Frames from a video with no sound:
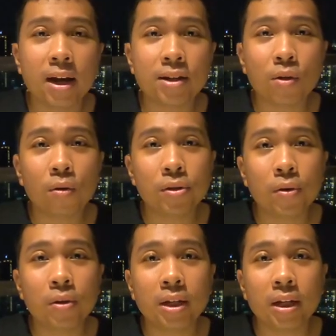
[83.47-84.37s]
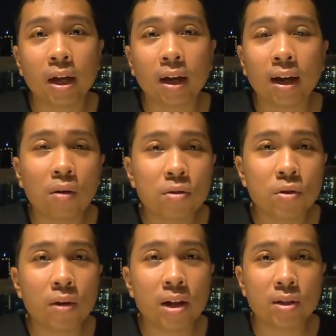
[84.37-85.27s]
there's also the uh, cloud
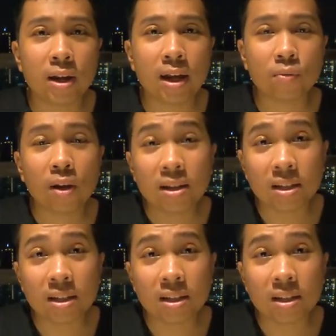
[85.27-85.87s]
zone as, as well